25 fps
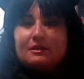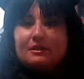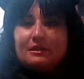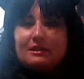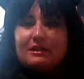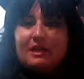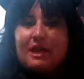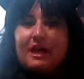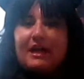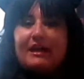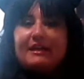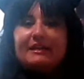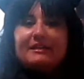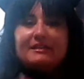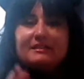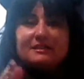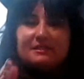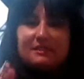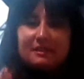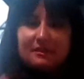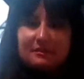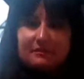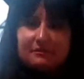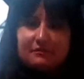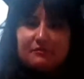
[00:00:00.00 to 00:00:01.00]
lines
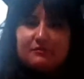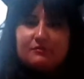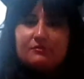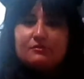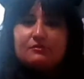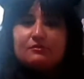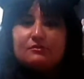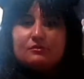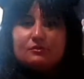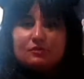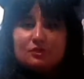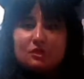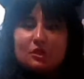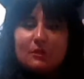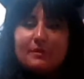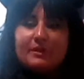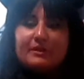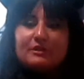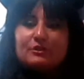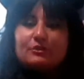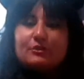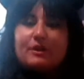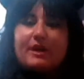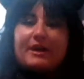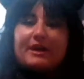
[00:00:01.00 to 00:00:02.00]
of
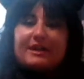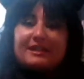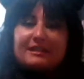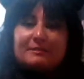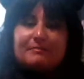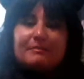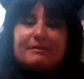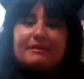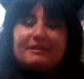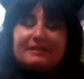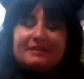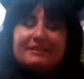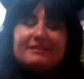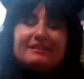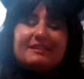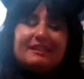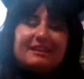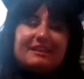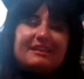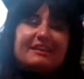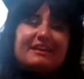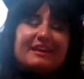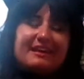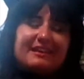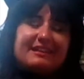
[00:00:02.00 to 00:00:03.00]
sewing tracks, and
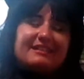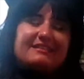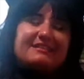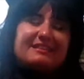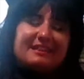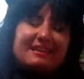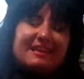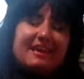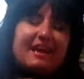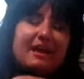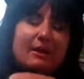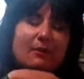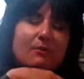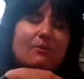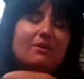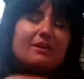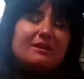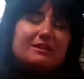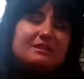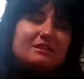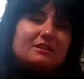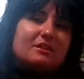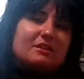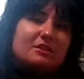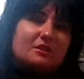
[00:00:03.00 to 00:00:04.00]
then again, it's like I
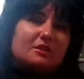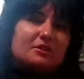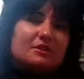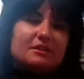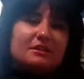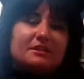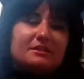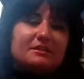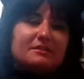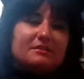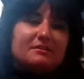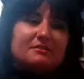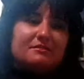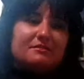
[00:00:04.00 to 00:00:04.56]
want it to look good.